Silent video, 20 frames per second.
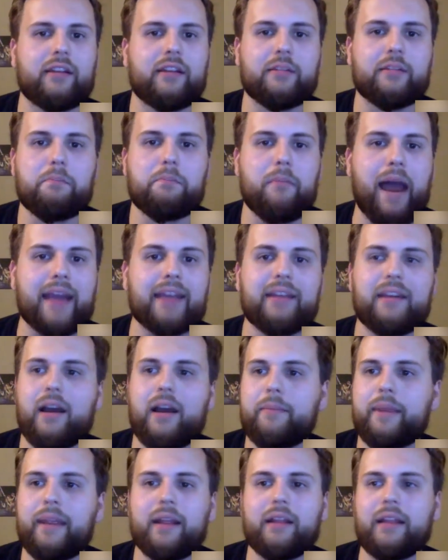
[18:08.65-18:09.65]
It's
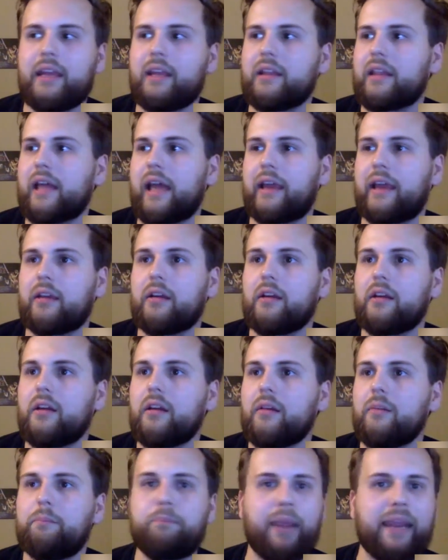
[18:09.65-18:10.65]
mind-numbingly like
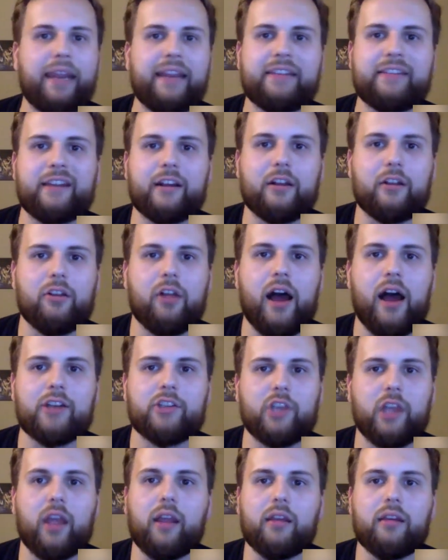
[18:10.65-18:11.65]
basic
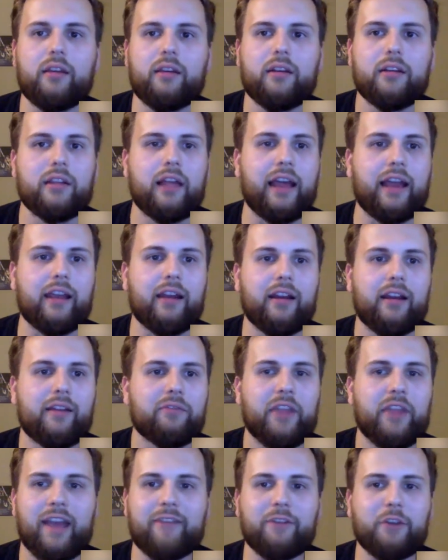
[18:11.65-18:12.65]
logic. Like,
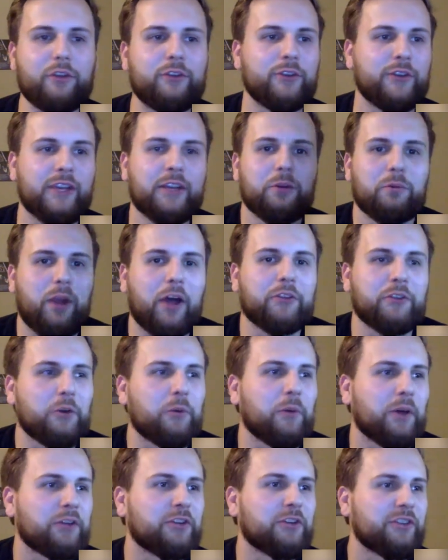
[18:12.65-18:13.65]
have you seen Russell
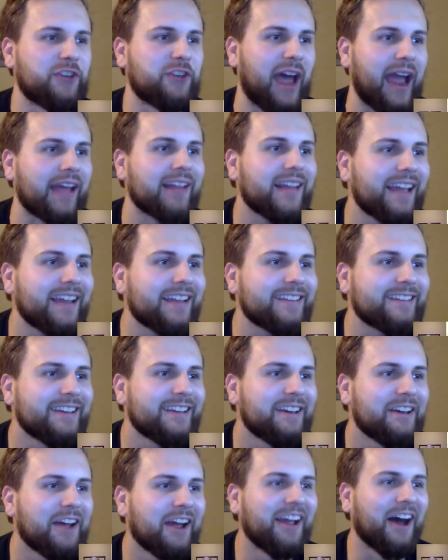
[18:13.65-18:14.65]
Wilson's highlights
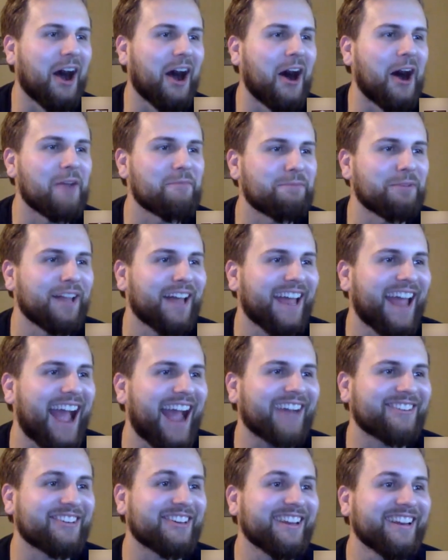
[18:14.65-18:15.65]
on play
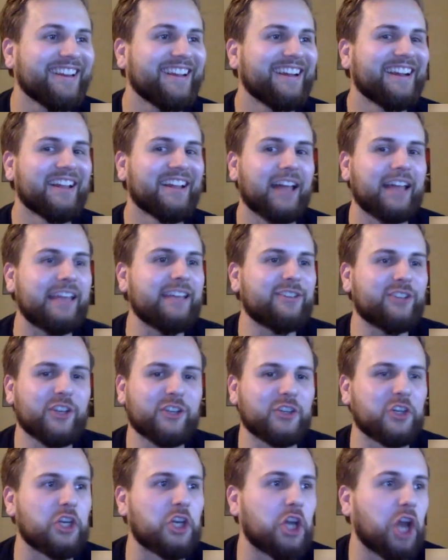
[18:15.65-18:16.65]
action? Like, he's
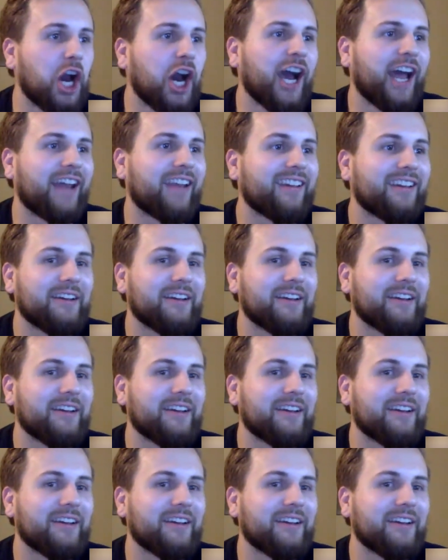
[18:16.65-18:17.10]
just good.